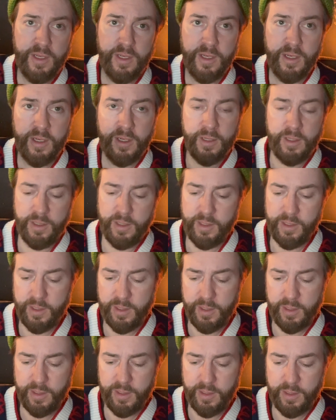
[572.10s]
And
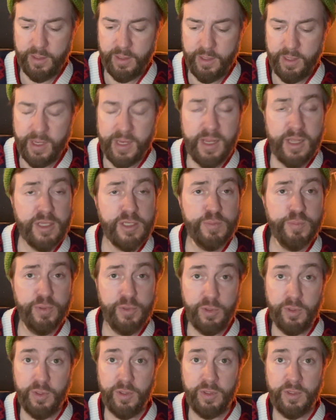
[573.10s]
yes,
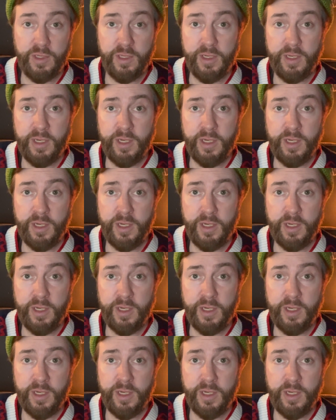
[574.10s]
plural.